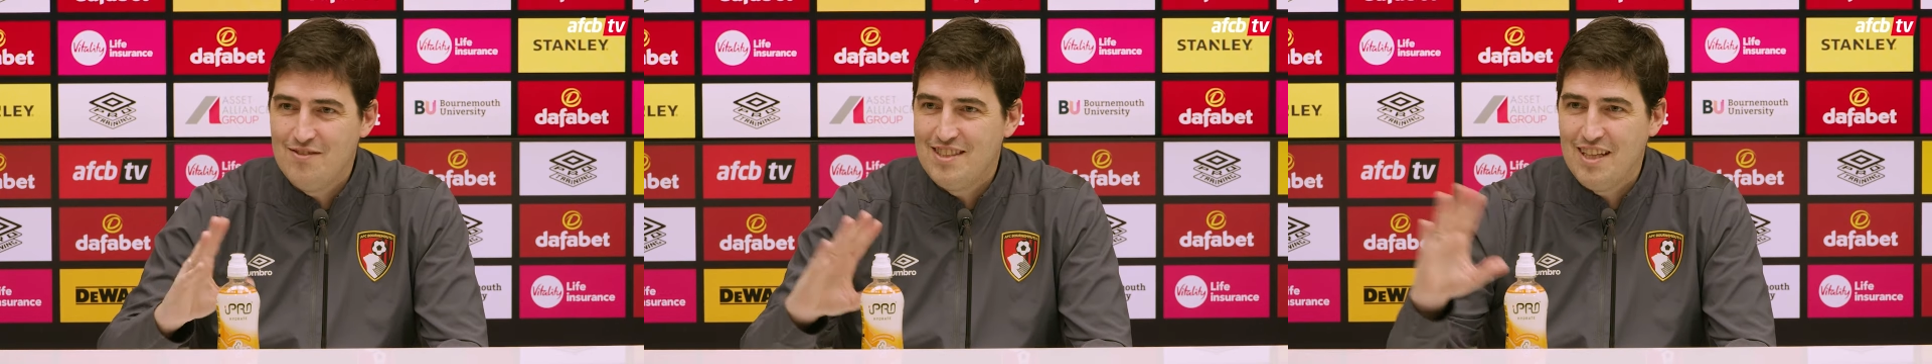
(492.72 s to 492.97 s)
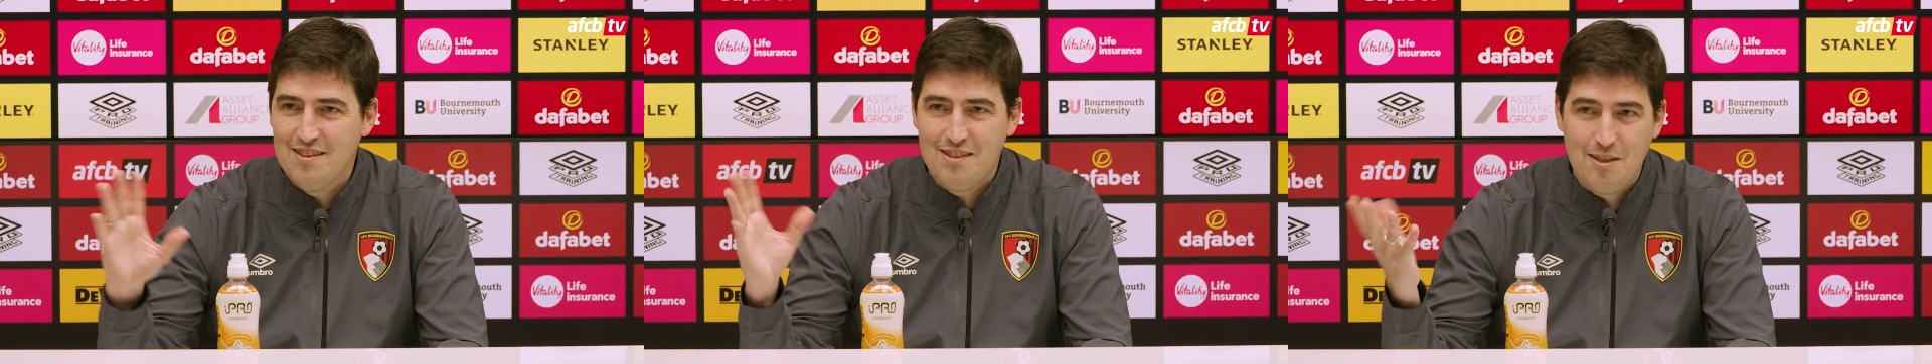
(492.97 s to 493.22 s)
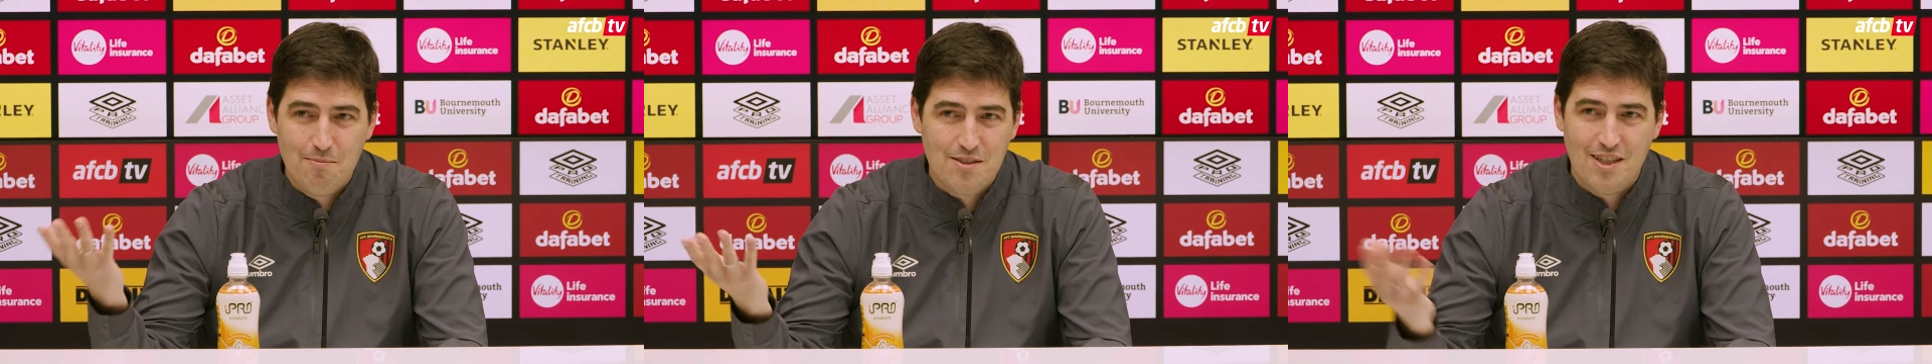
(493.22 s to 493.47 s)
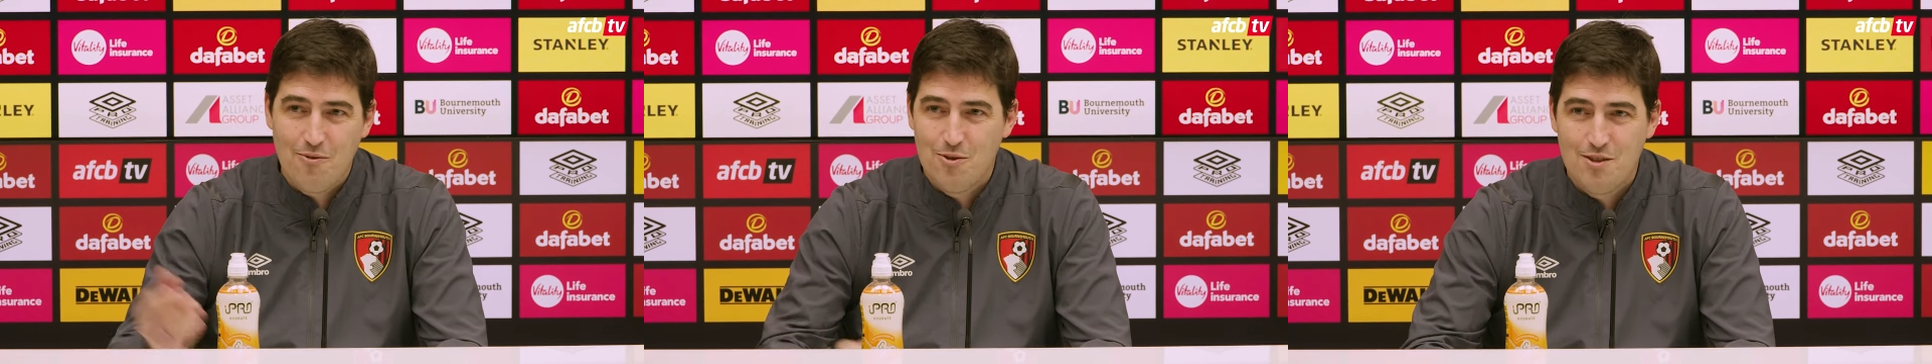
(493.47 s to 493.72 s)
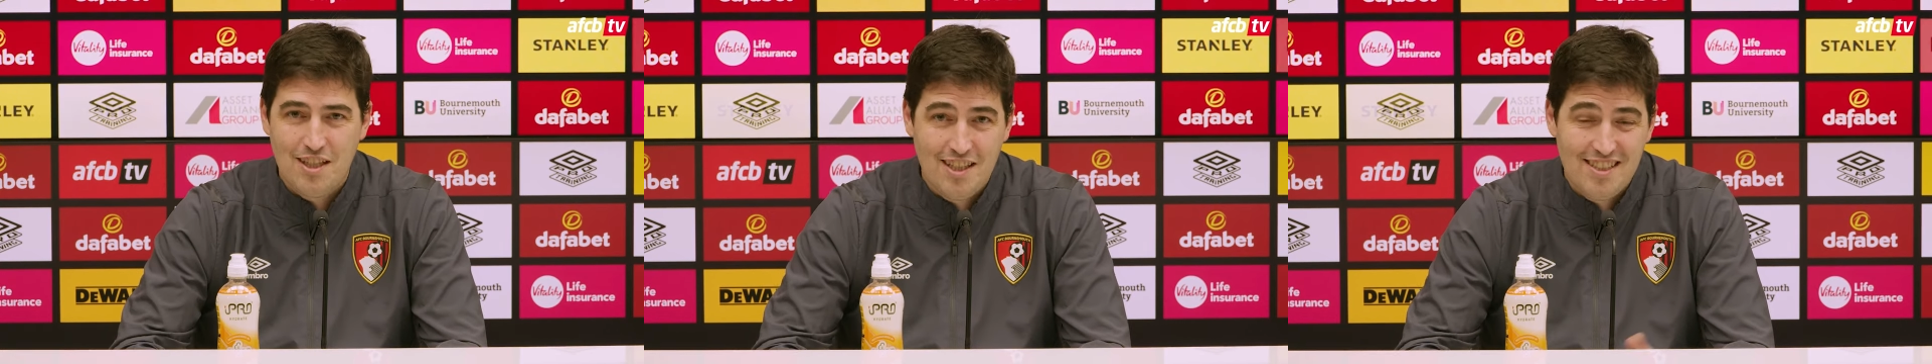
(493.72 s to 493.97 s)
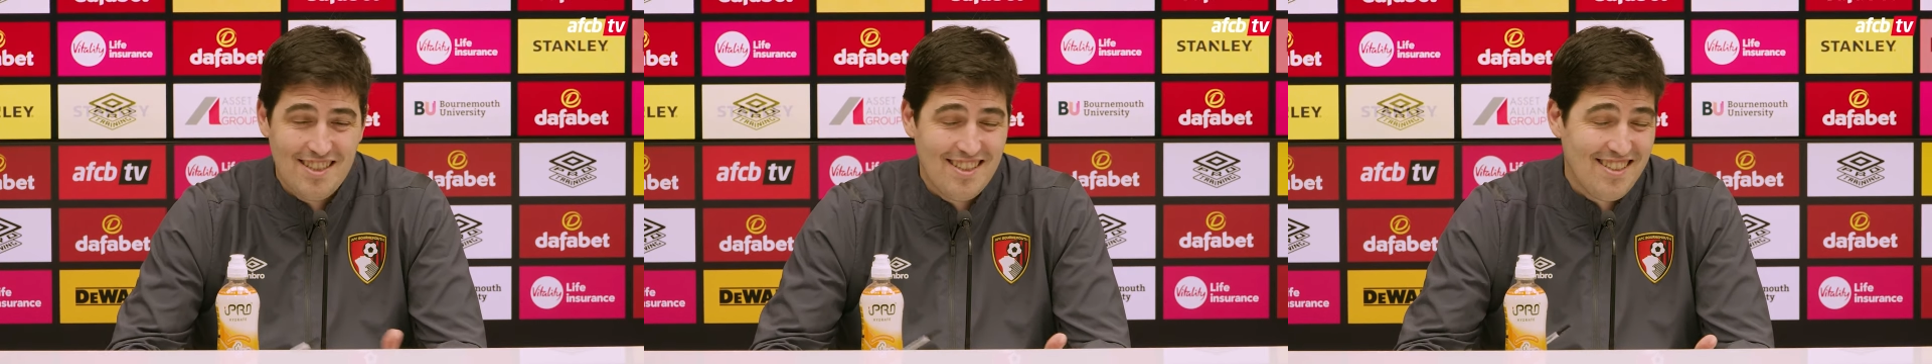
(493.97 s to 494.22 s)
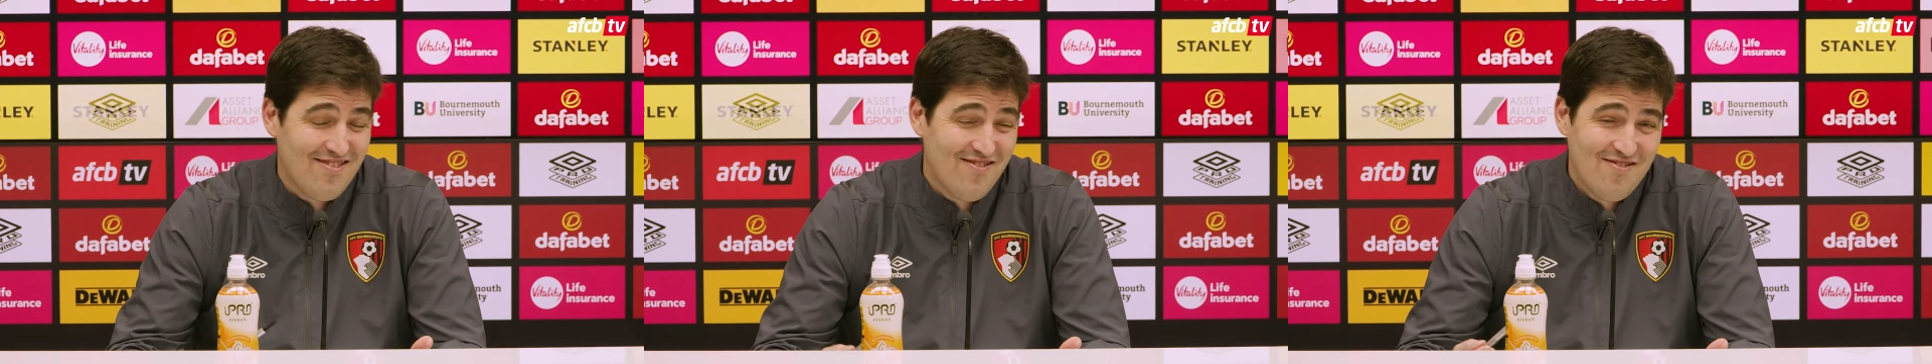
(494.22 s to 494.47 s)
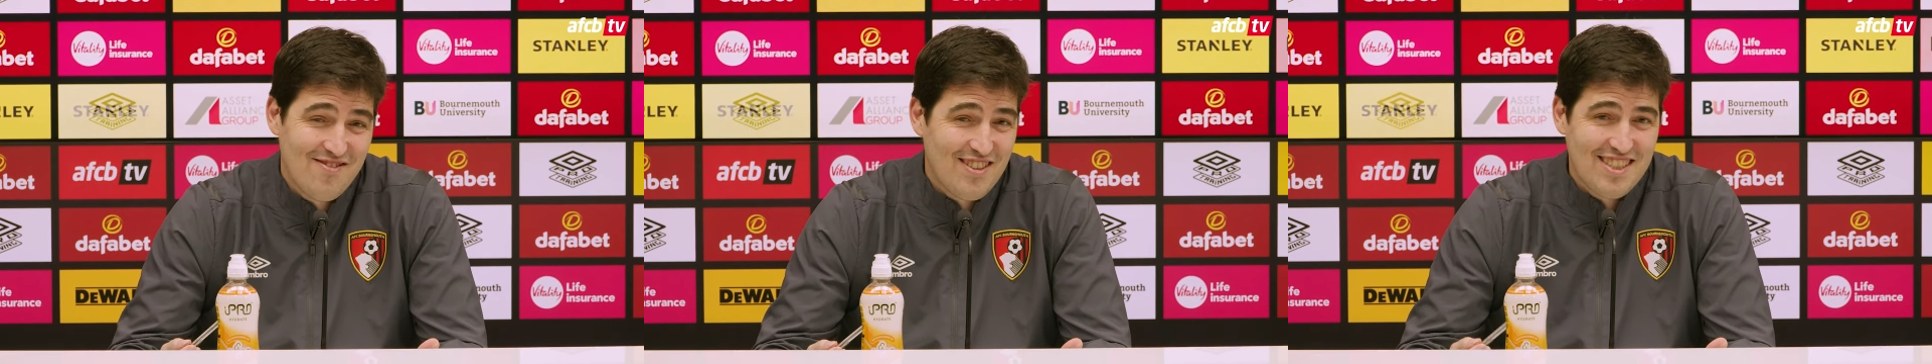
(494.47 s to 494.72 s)
10 teams, I would say, is the
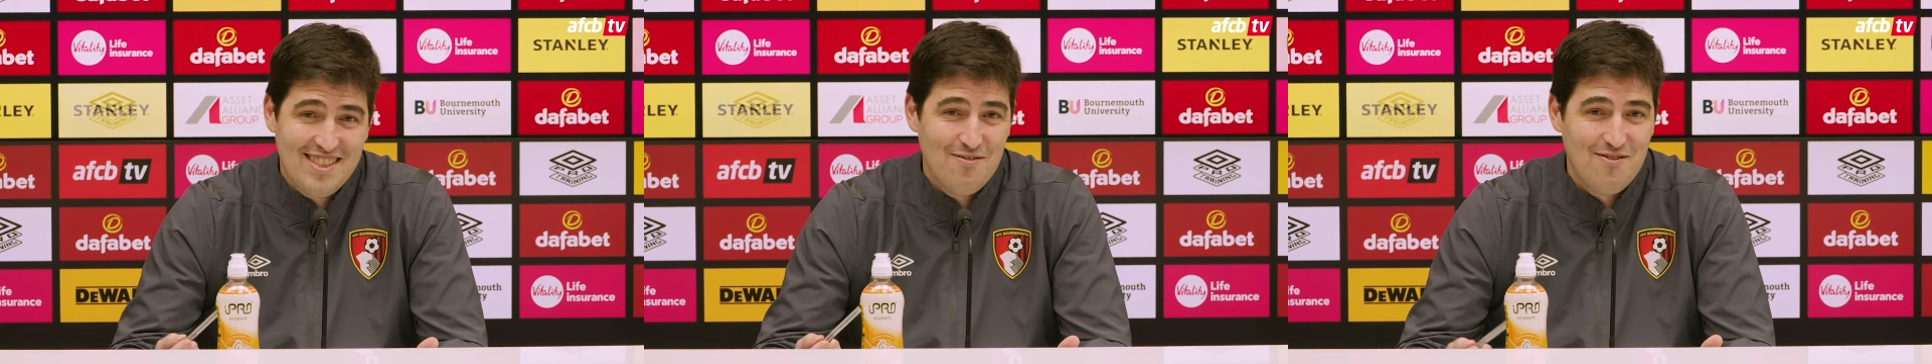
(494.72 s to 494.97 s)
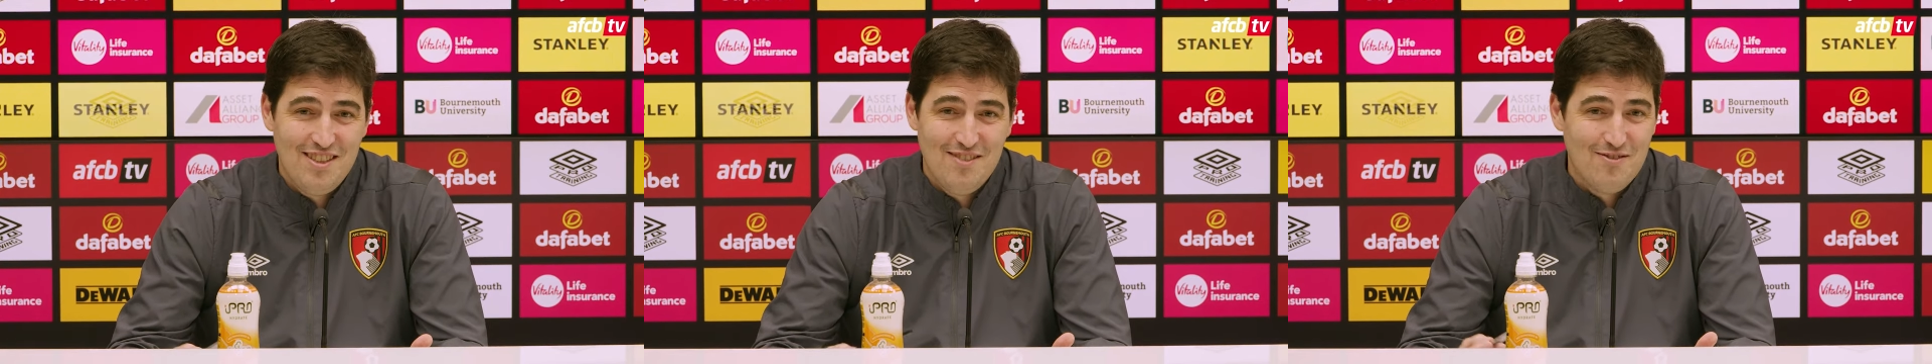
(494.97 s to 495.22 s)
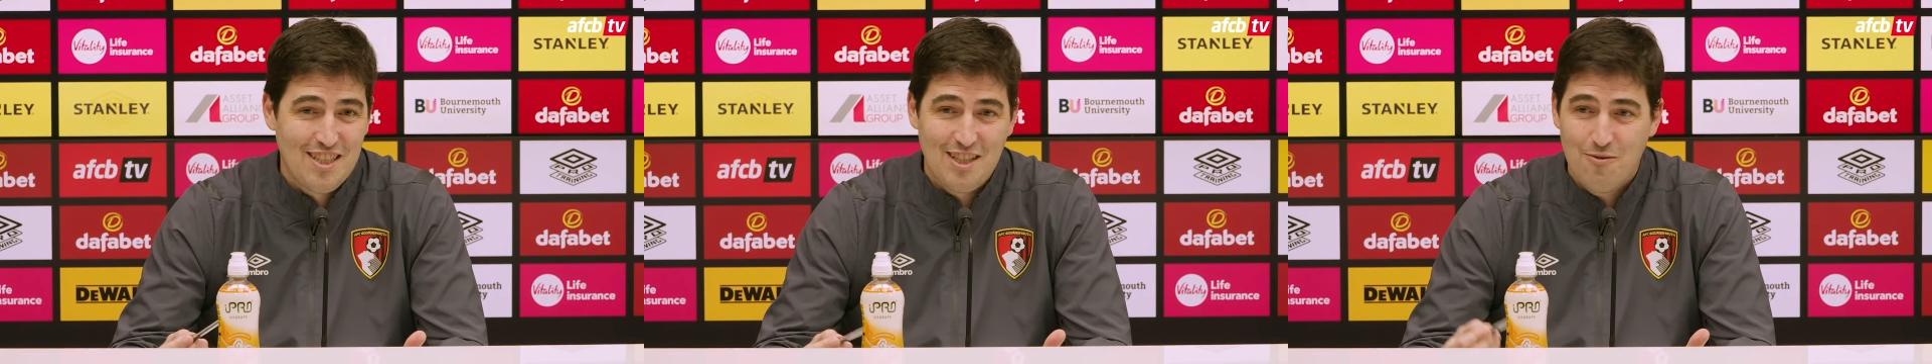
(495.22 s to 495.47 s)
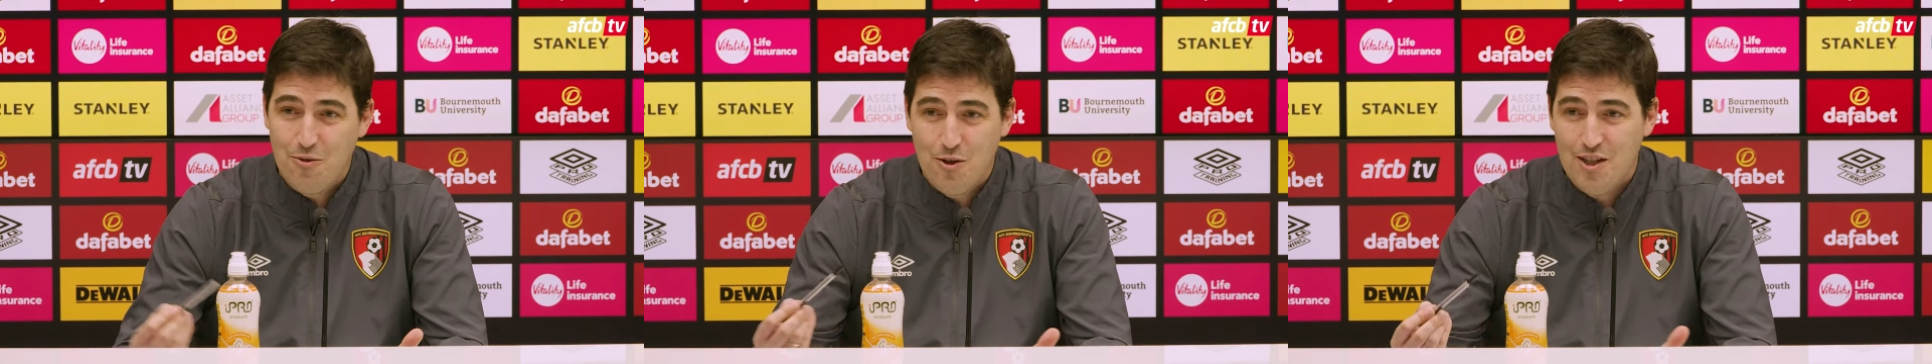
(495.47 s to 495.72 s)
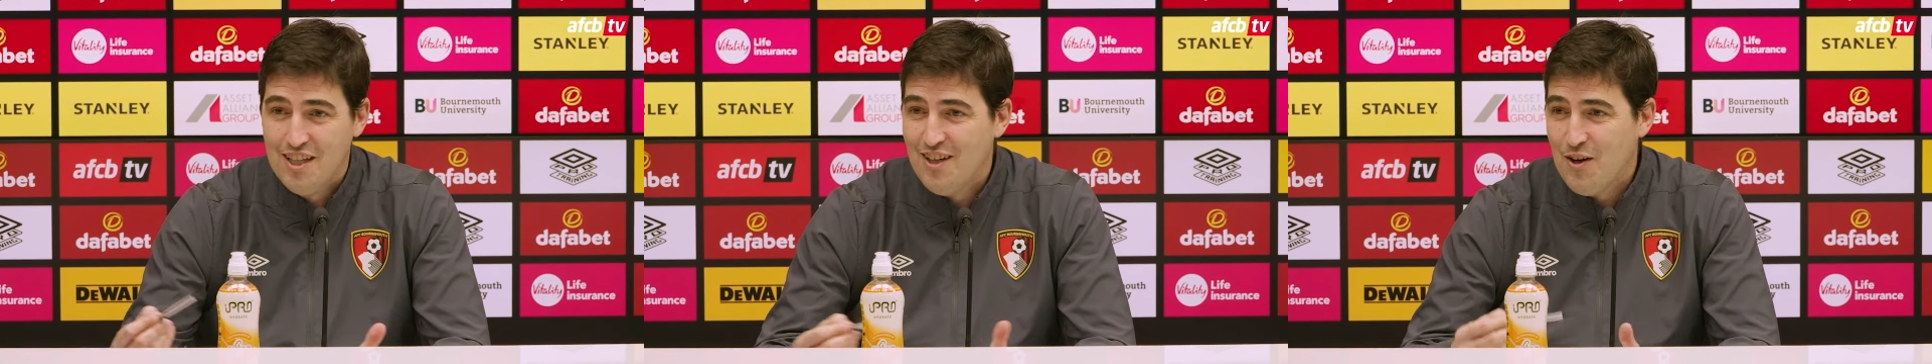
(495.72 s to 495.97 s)
first 10 teams that we